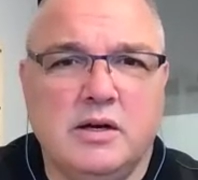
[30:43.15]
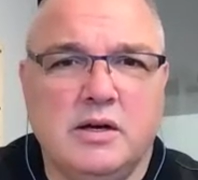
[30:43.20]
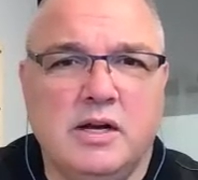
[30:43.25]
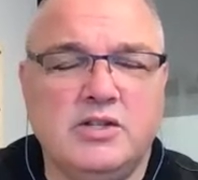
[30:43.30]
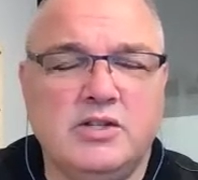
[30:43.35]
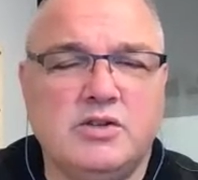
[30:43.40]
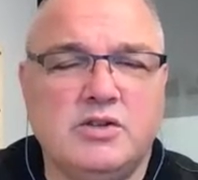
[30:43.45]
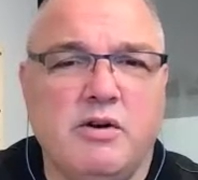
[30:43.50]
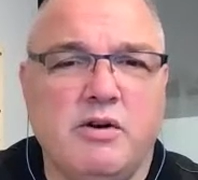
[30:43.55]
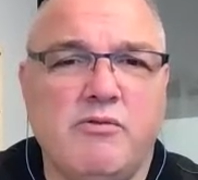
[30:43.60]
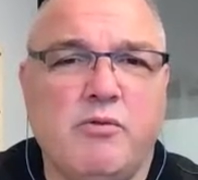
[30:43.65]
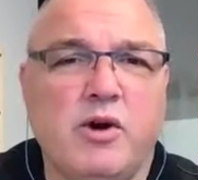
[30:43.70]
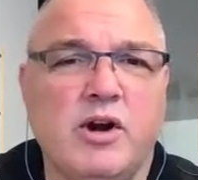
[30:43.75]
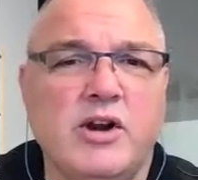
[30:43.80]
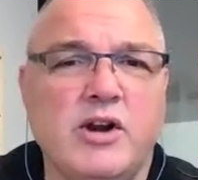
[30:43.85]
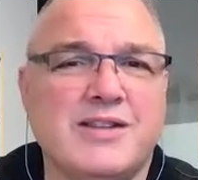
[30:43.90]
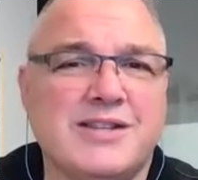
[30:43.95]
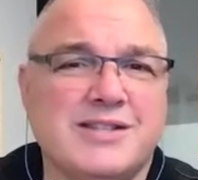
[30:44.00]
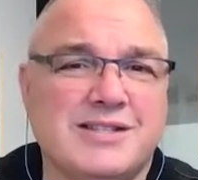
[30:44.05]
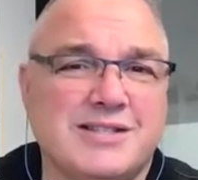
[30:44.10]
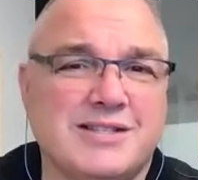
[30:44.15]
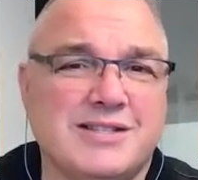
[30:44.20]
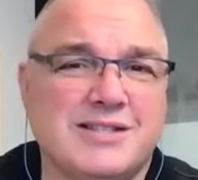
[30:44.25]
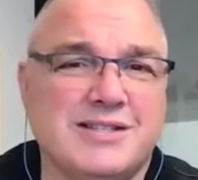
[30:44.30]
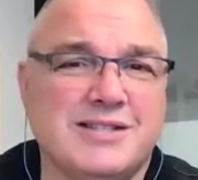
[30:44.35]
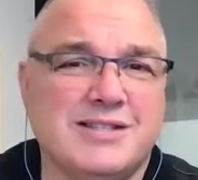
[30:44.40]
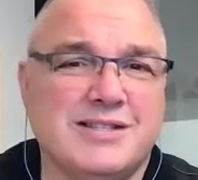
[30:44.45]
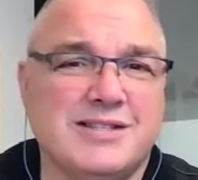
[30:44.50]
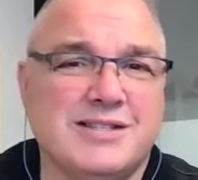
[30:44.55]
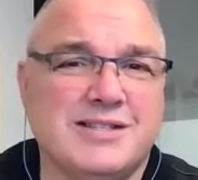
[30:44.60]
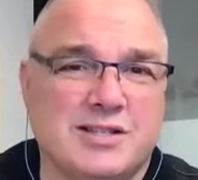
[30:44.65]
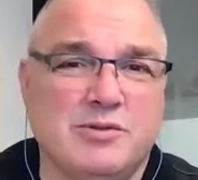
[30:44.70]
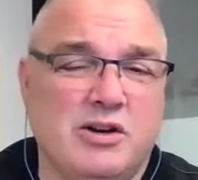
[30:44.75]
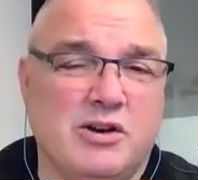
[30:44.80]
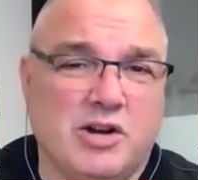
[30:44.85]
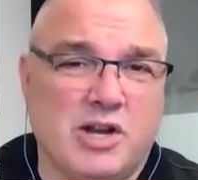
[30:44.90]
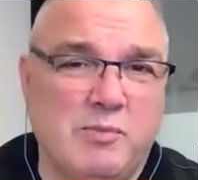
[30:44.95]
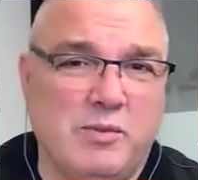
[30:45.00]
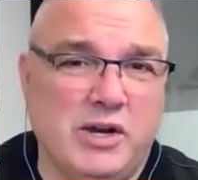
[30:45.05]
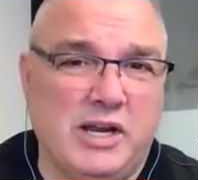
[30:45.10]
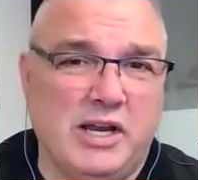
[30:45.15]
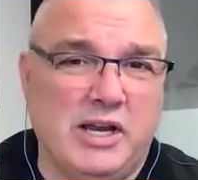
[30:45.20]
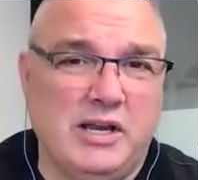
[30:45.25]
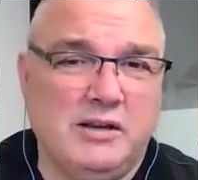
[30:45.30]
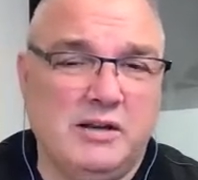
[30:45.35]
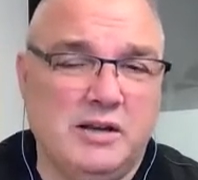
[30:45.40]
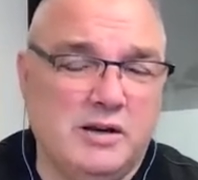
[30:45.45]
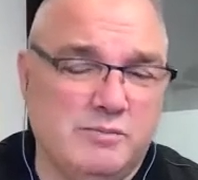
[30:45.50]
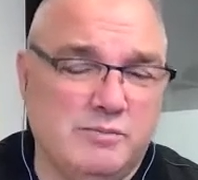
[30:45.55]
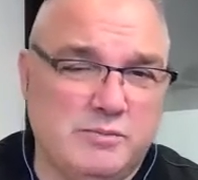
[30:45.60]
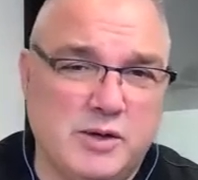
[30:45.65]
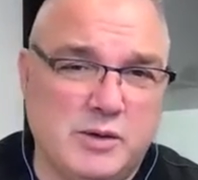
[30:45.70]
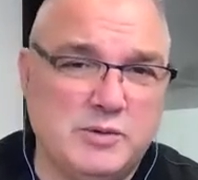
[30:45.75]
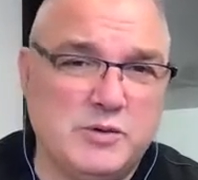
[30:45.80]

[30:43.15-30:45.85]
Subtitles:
And so if one of the systems in your company,